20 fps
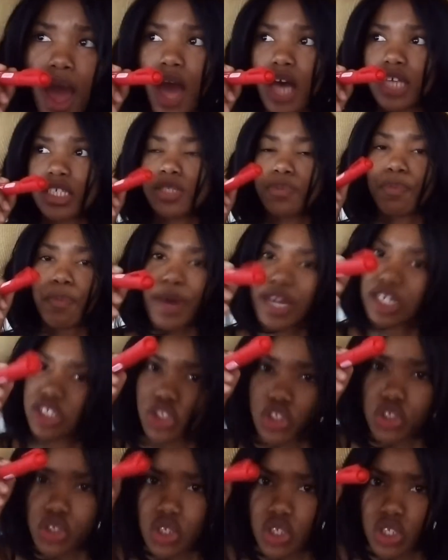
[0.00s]

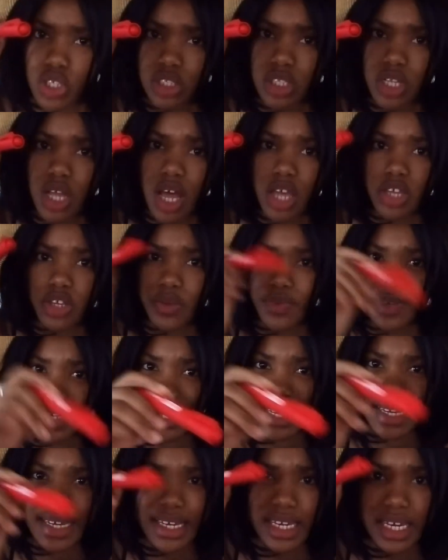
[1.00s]
special,
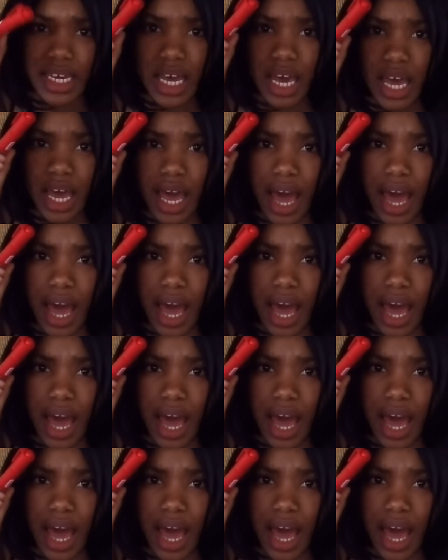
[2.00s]
unique